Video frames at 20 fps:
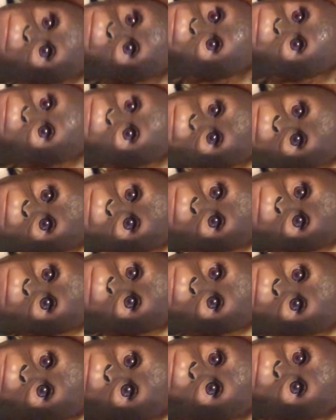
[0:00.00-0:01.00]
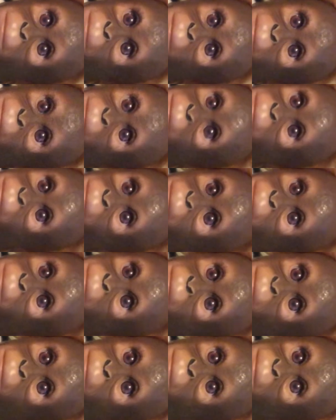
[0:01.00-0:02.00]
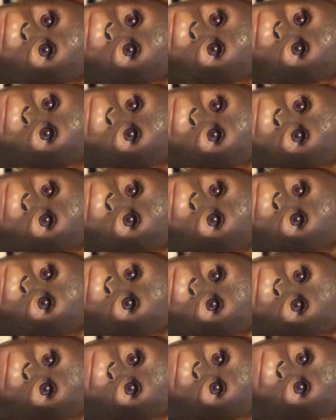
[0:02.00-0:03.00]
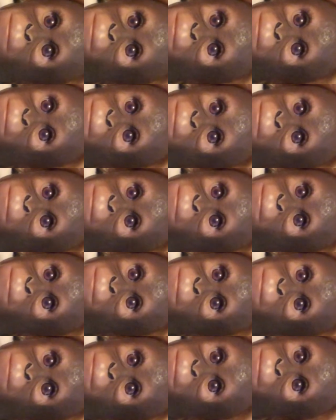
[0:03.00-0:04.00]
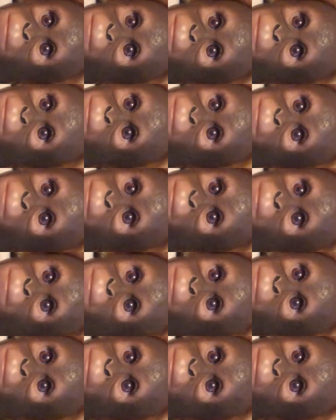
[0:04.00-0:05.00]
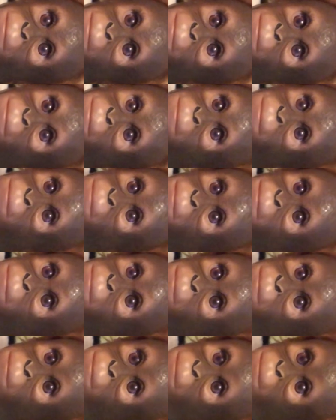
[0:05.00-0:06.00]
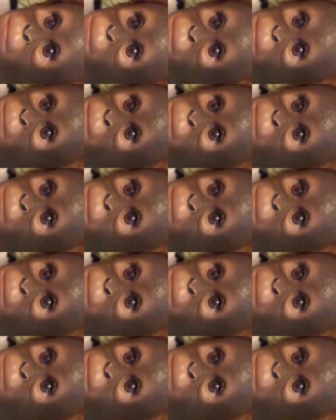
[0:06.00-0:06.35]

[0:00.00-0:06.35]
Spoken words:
for punishment. So yeah, I've joined in a altered paperclip swap, a